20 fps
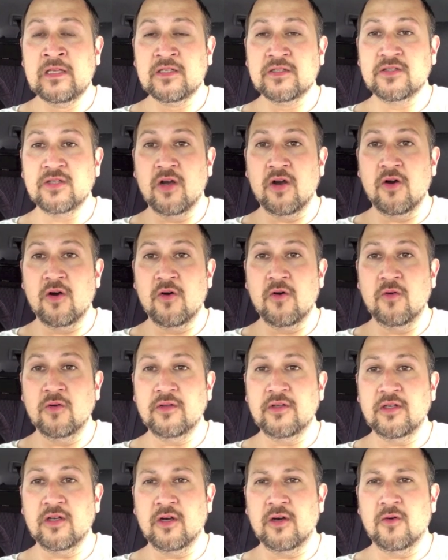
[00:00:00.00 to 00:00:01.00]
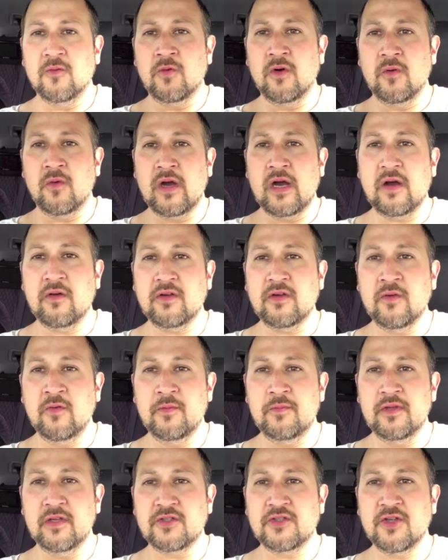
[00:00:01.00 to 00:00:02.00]
So, you know, how can we
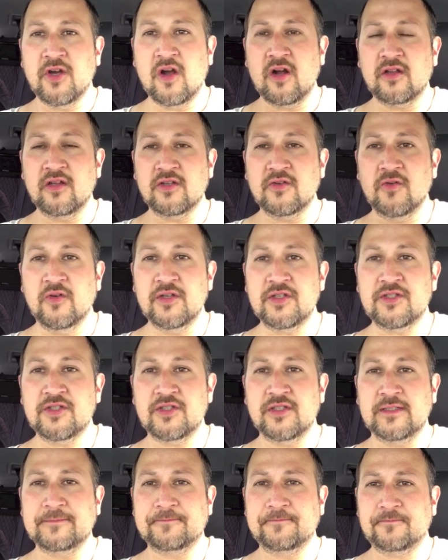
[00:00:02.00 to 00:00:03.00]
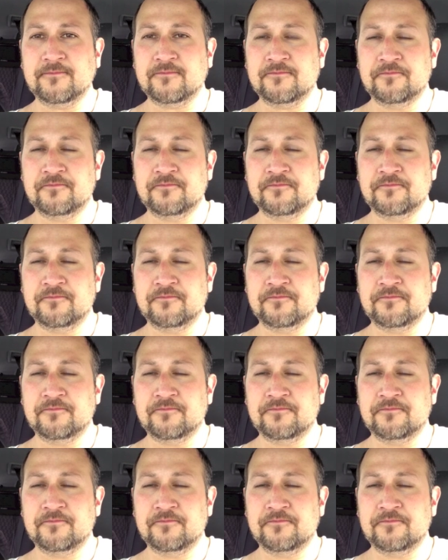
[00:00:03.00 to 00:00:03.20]
be a chocolate Christian?